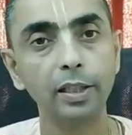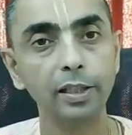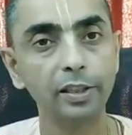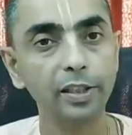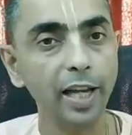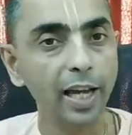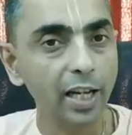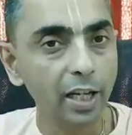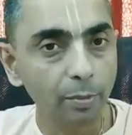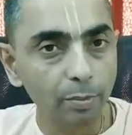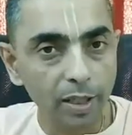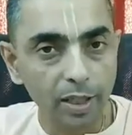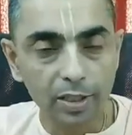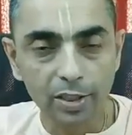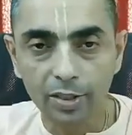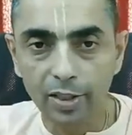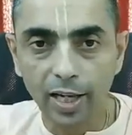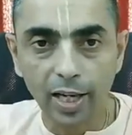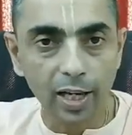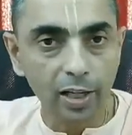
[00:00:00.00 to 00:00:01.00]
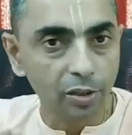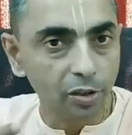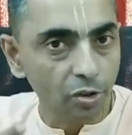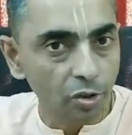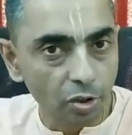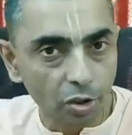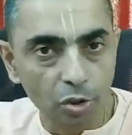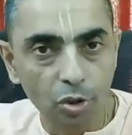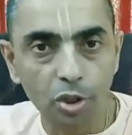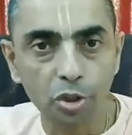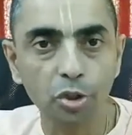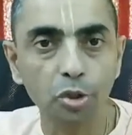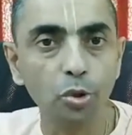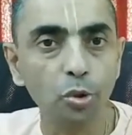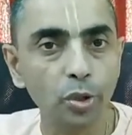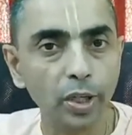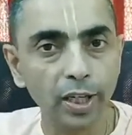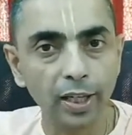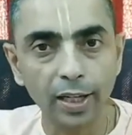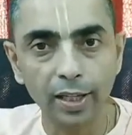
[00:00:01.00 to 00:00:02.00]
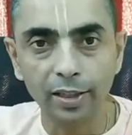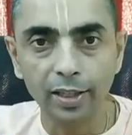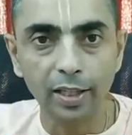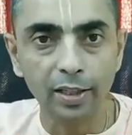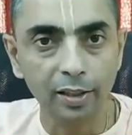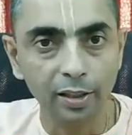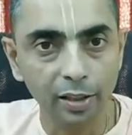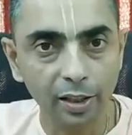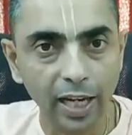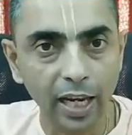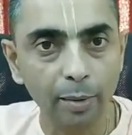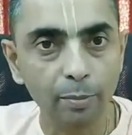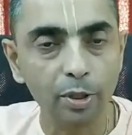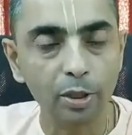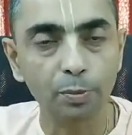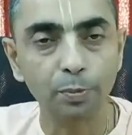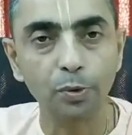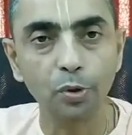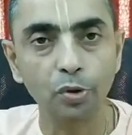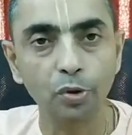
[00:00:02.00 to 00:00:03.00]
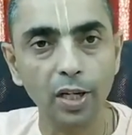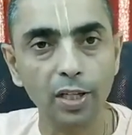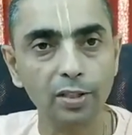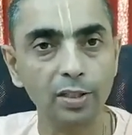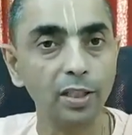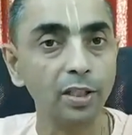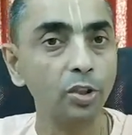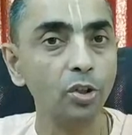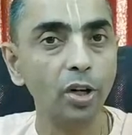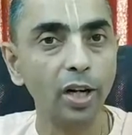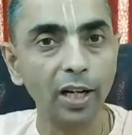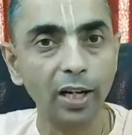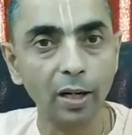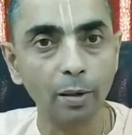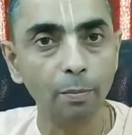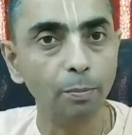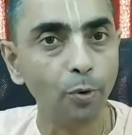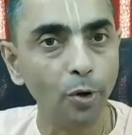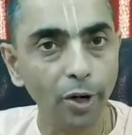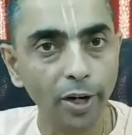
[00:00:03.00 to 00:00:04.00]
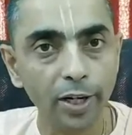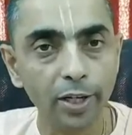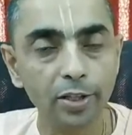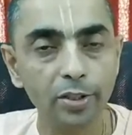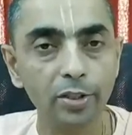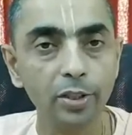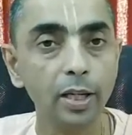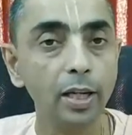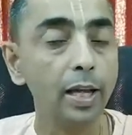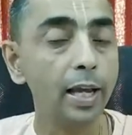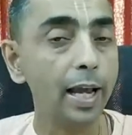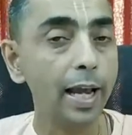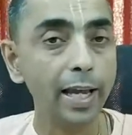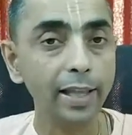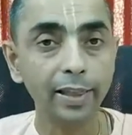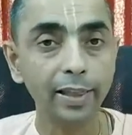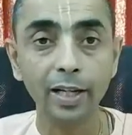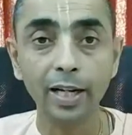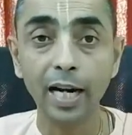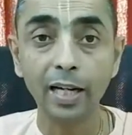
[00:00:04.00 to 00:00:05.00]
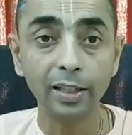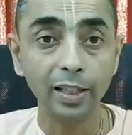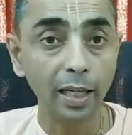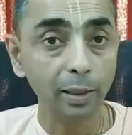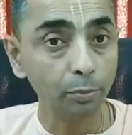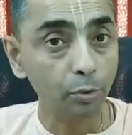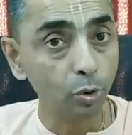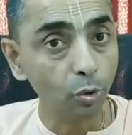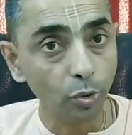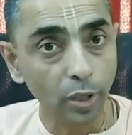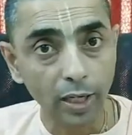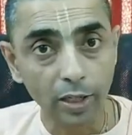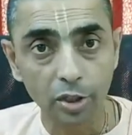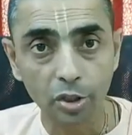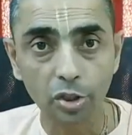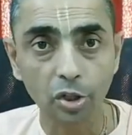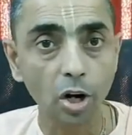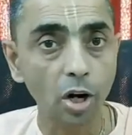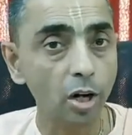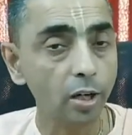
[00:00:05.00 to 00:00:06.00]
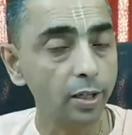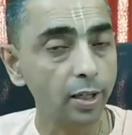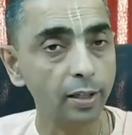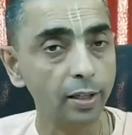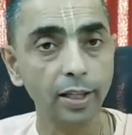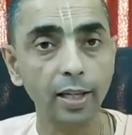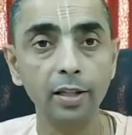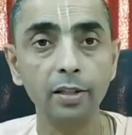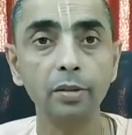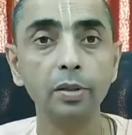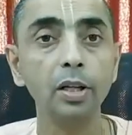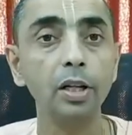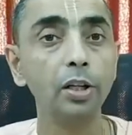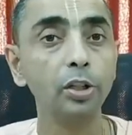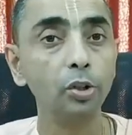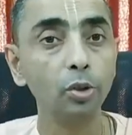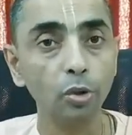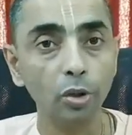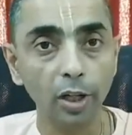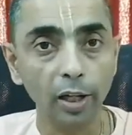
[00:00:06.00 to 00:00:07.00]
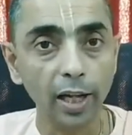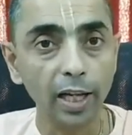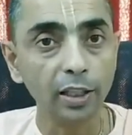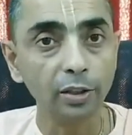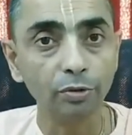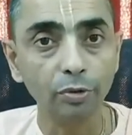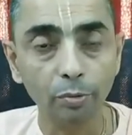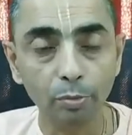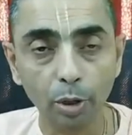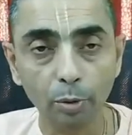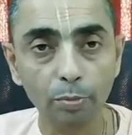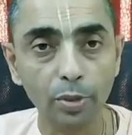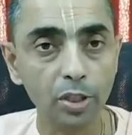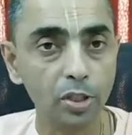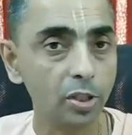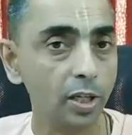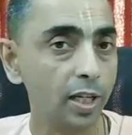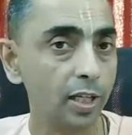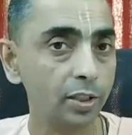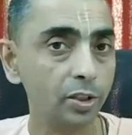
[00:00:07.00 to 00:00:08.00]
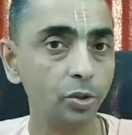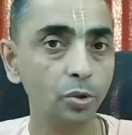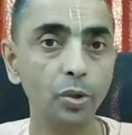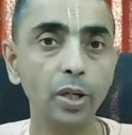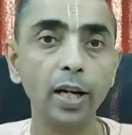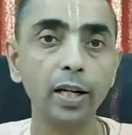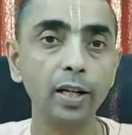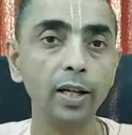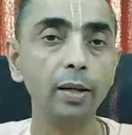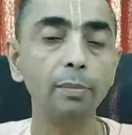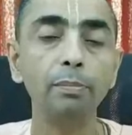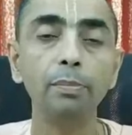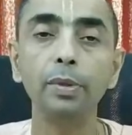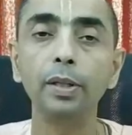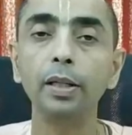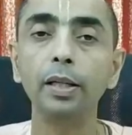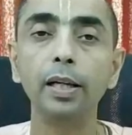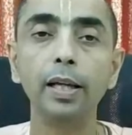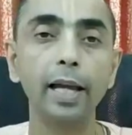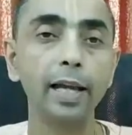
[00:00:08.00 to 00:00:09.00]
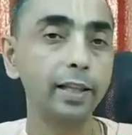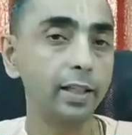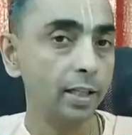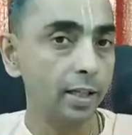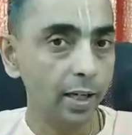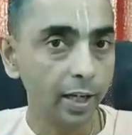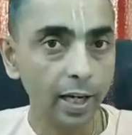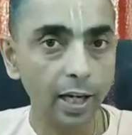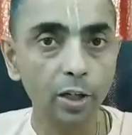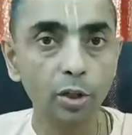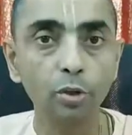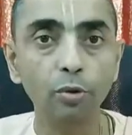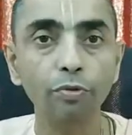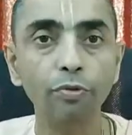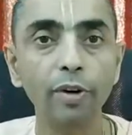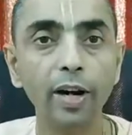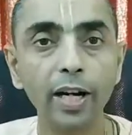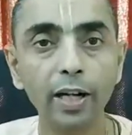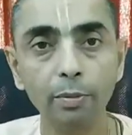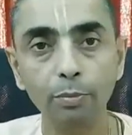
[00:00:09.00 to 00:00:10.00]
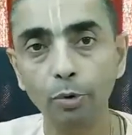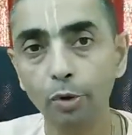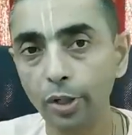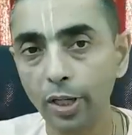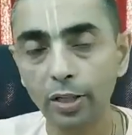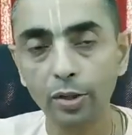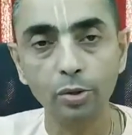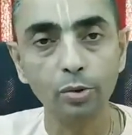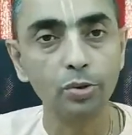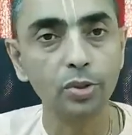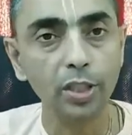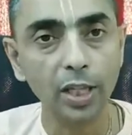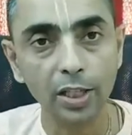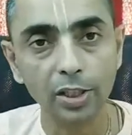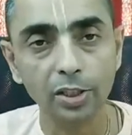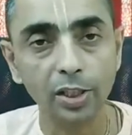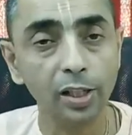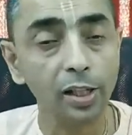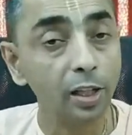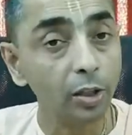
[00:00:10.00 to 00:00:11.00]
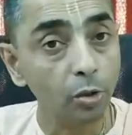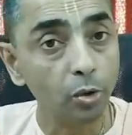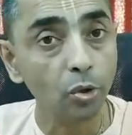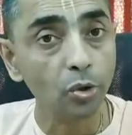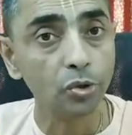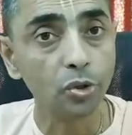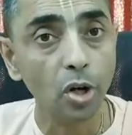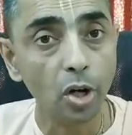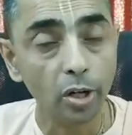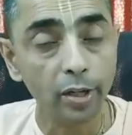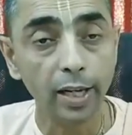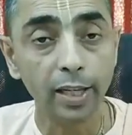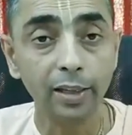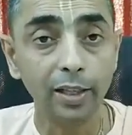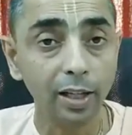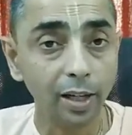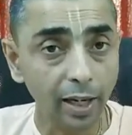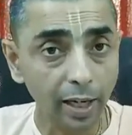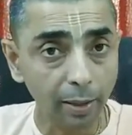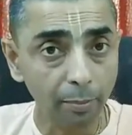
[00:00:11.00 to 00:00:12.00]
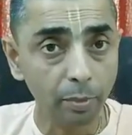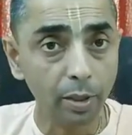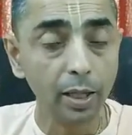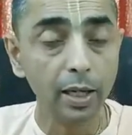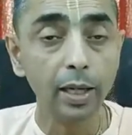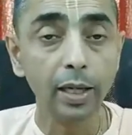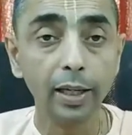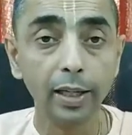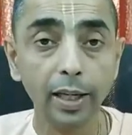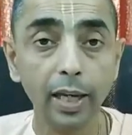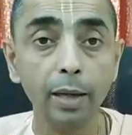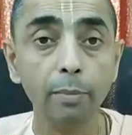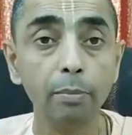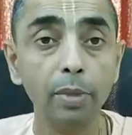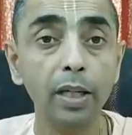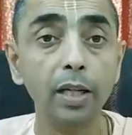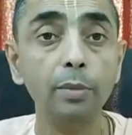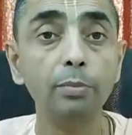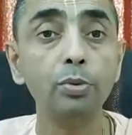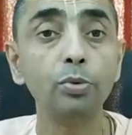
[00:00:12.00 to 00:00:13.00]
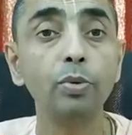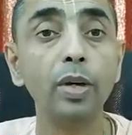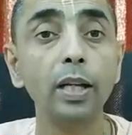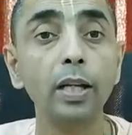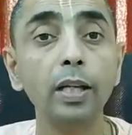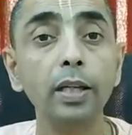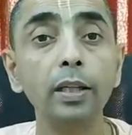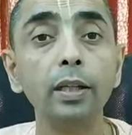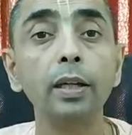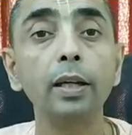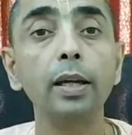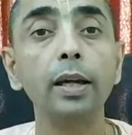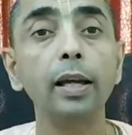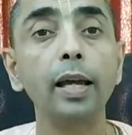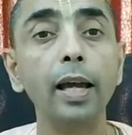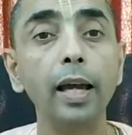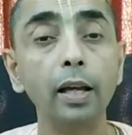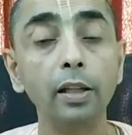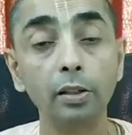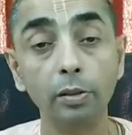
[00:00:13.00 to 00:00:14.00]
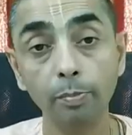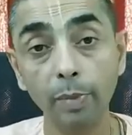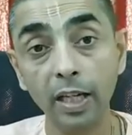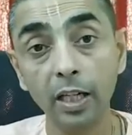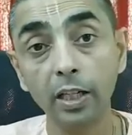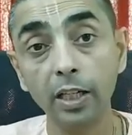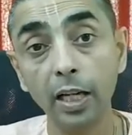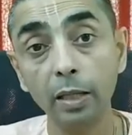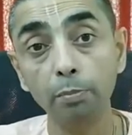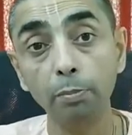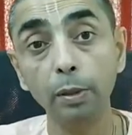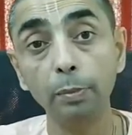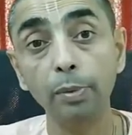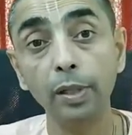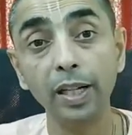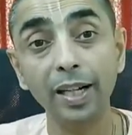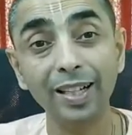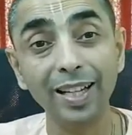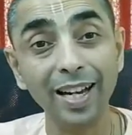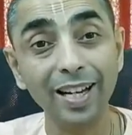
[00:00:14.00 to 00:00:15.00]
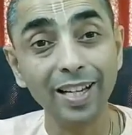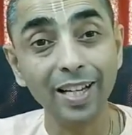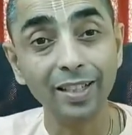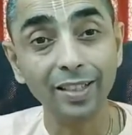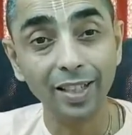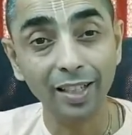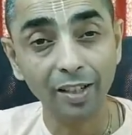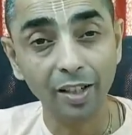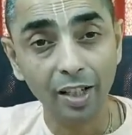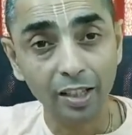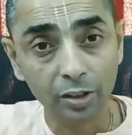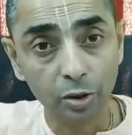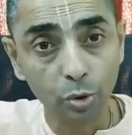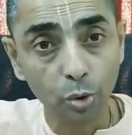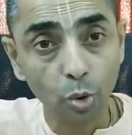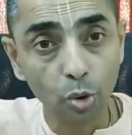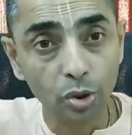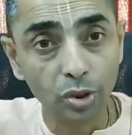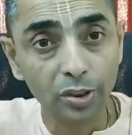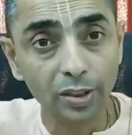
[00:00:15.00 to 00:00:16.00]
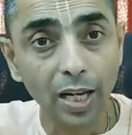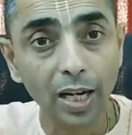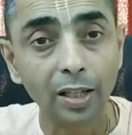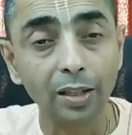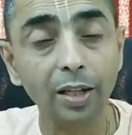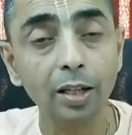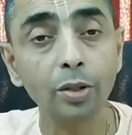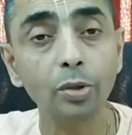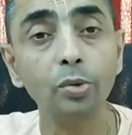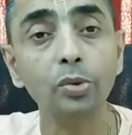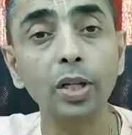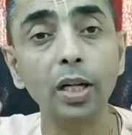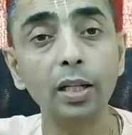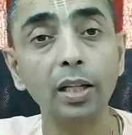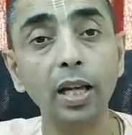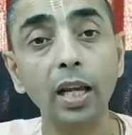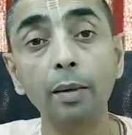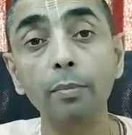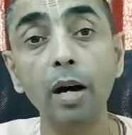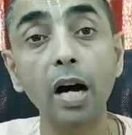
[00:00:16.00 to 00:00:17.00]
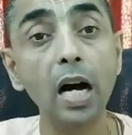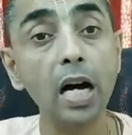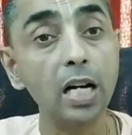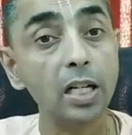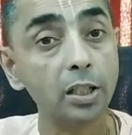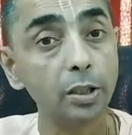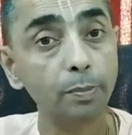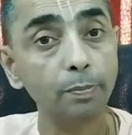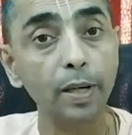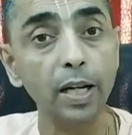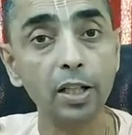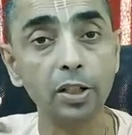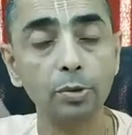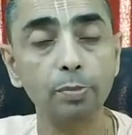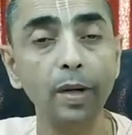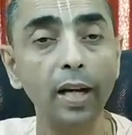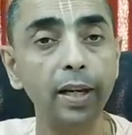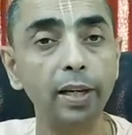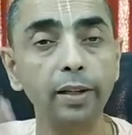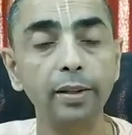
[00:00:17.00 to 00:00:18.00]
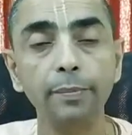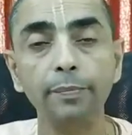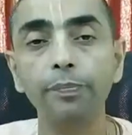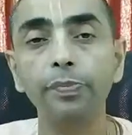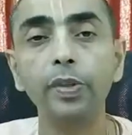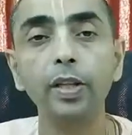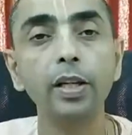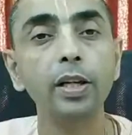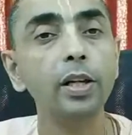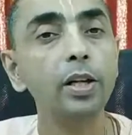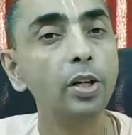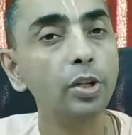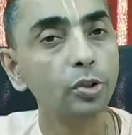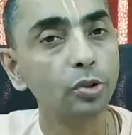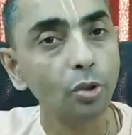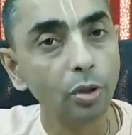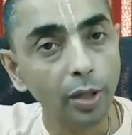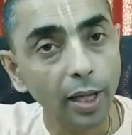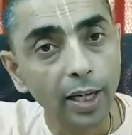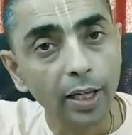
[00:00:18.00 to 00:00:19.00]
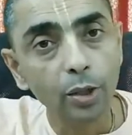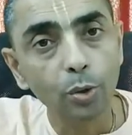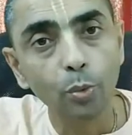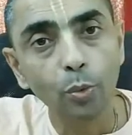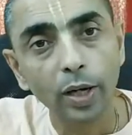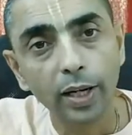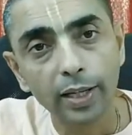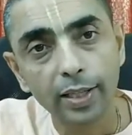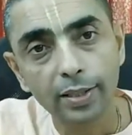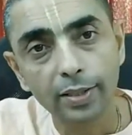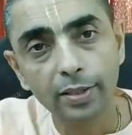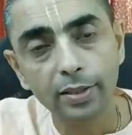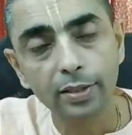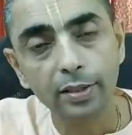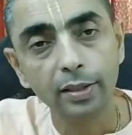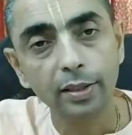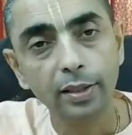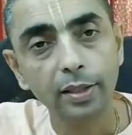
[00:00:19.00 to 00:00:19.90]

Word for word: The enemy is there. You know, you're shooting and the game is progressing. You're getting points. And then at times you get shot and then you realize from your mistakes. You get up. And then again you fight more enthusiastically. It goes on and the game game becomes very, many times people get addicted, get so sucked into that game, hours pass by. So likewise,